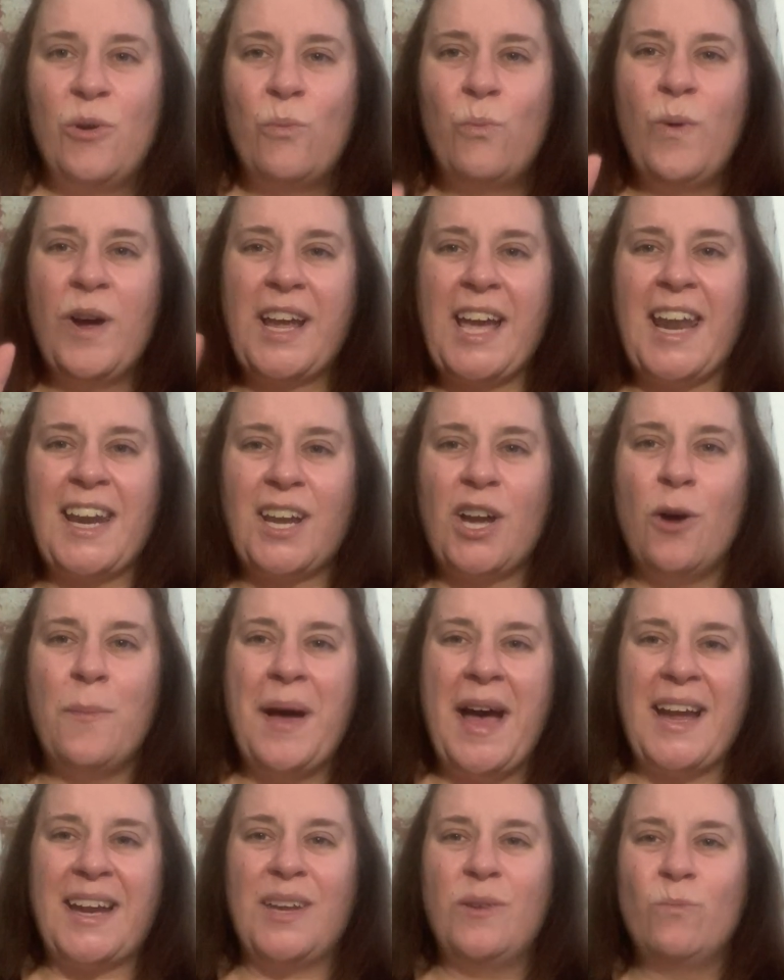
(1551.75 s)
We got to go
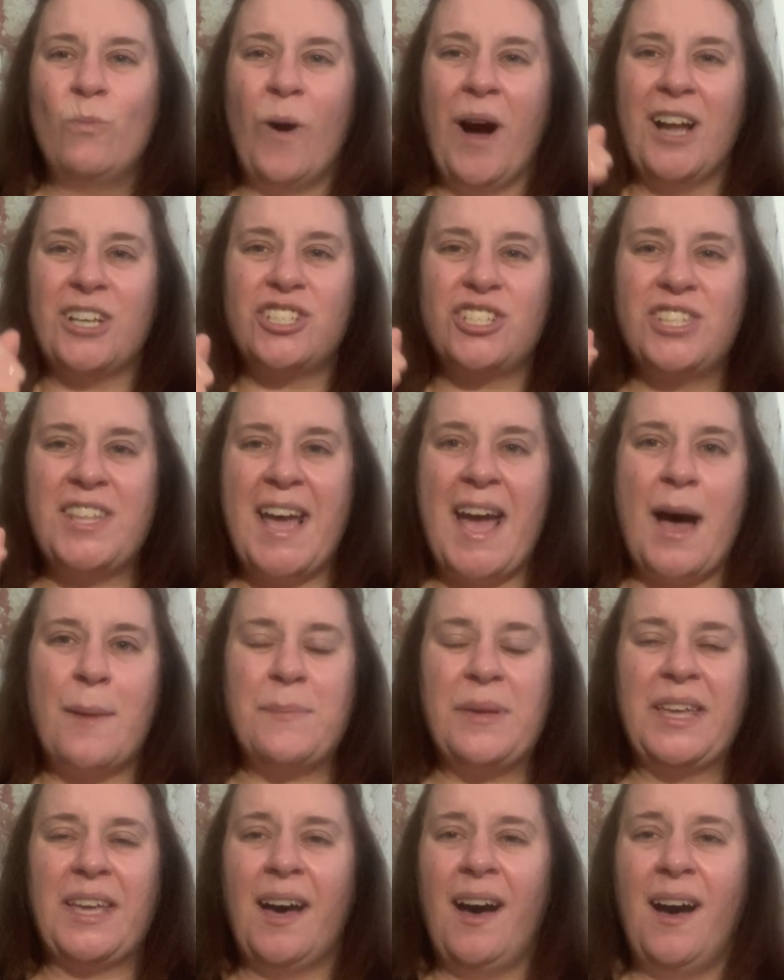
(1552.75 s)
back and watch that
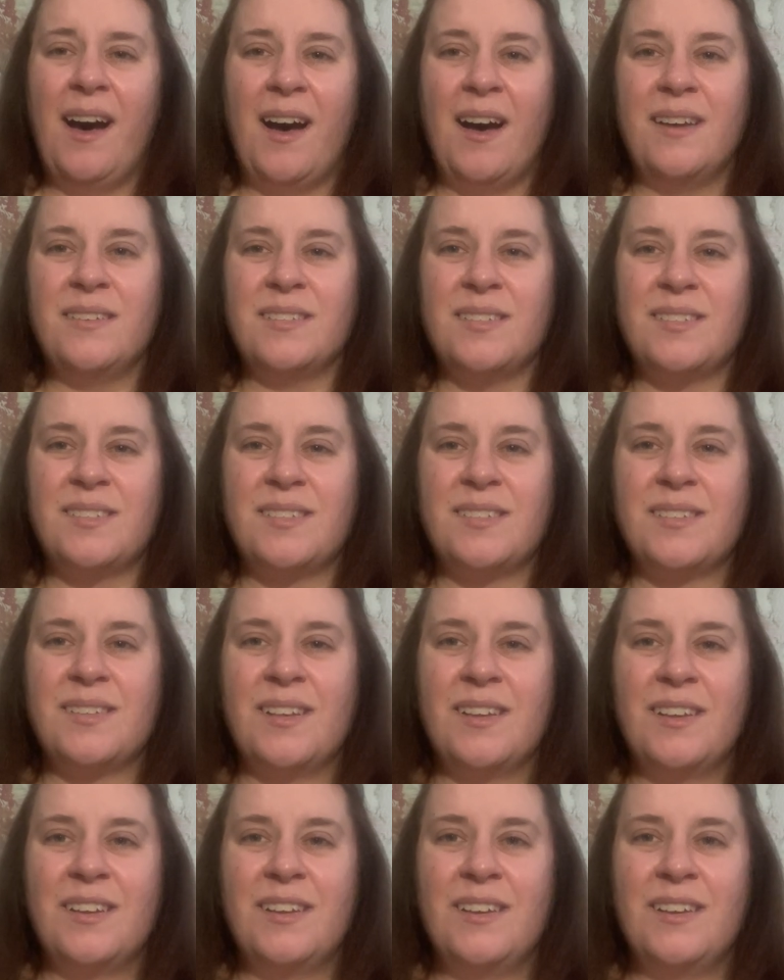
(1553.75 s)
because